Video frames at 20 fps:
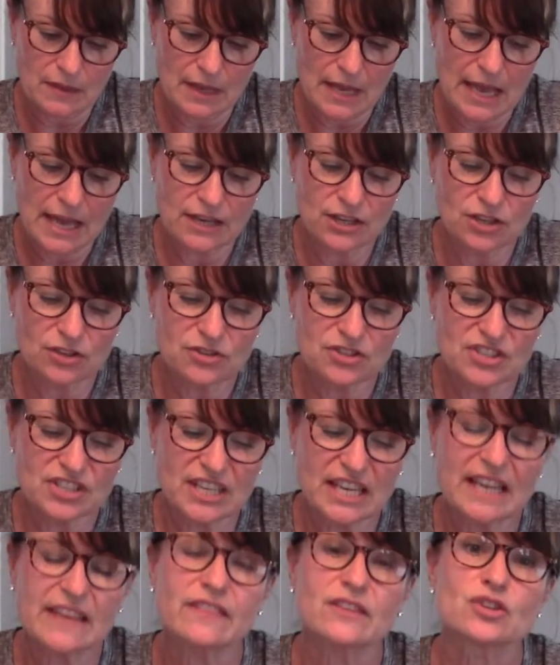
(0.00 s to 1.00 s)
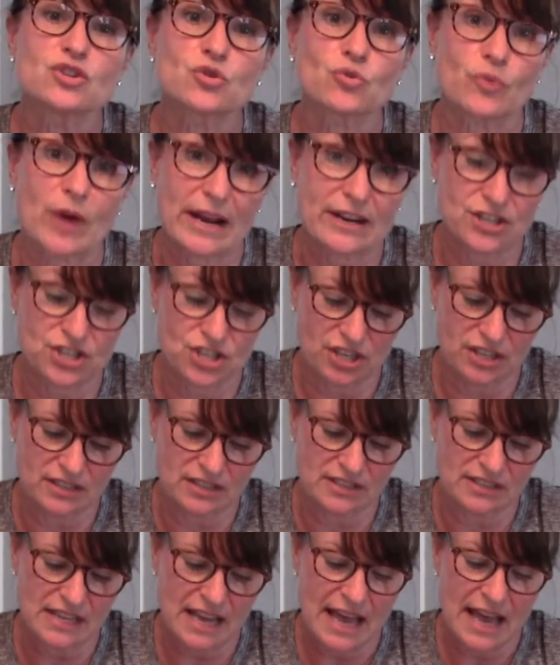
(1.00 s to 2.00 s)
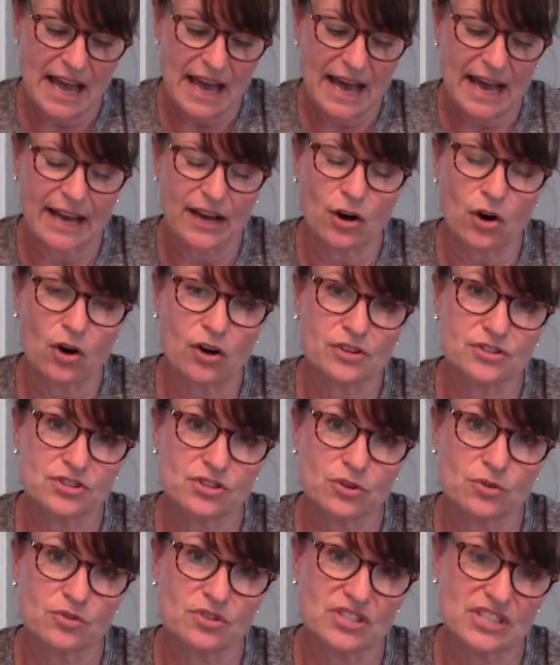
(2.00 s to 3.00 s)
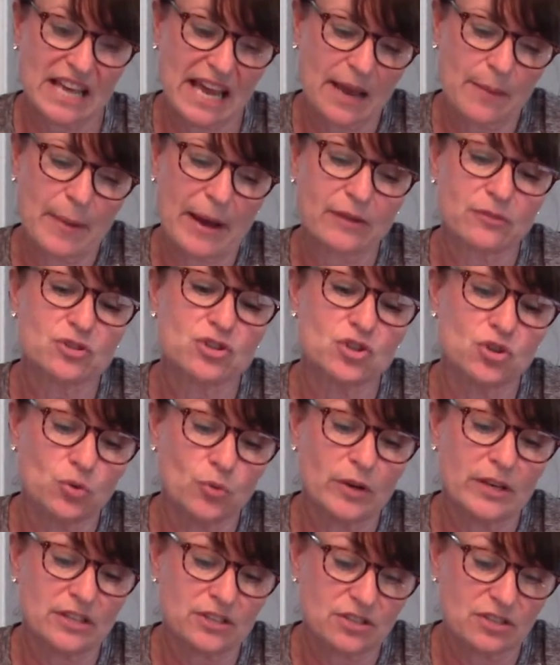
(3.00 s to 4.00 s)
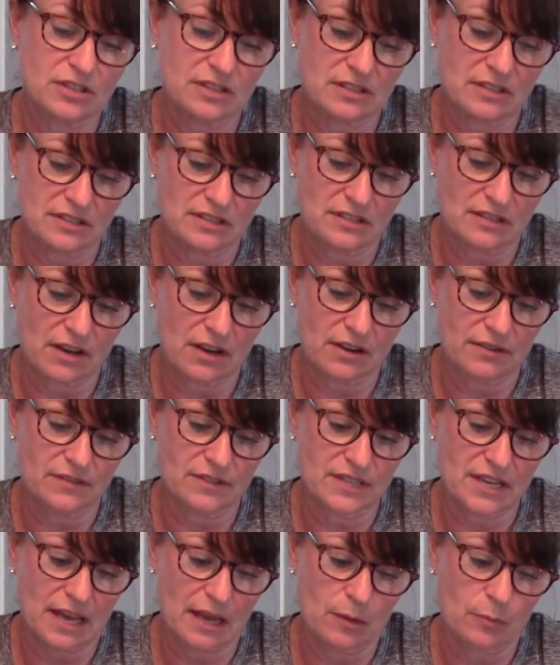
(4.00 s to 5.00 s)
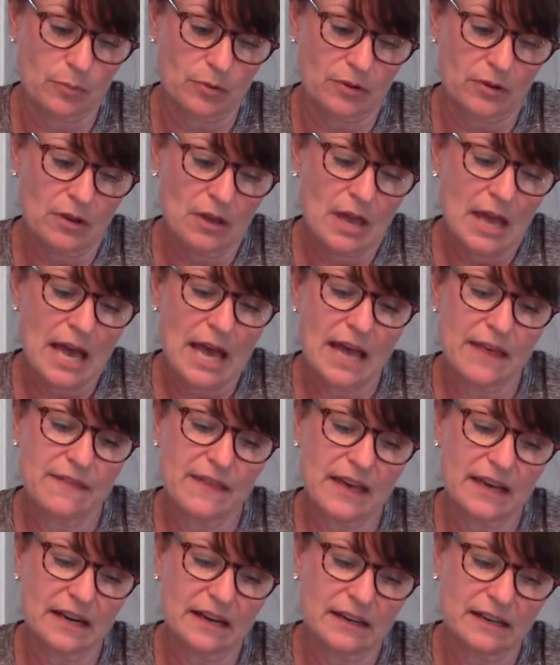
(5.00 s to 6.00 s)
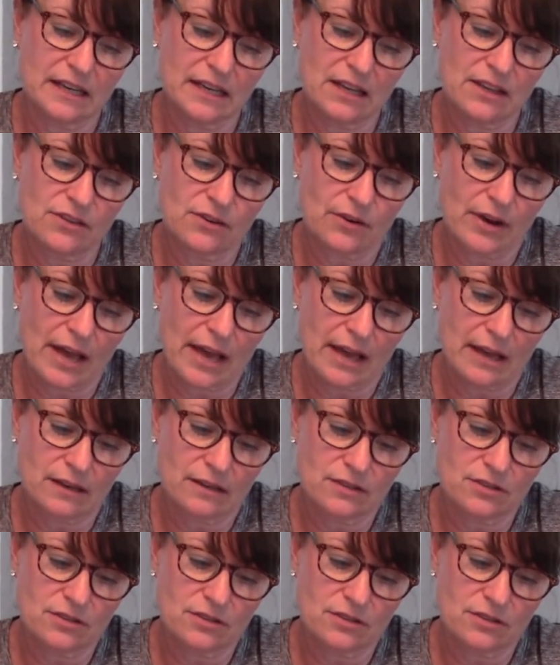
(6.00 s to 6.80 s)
and you'll see in the directions I also say about 2 inches of tape, and then on either end.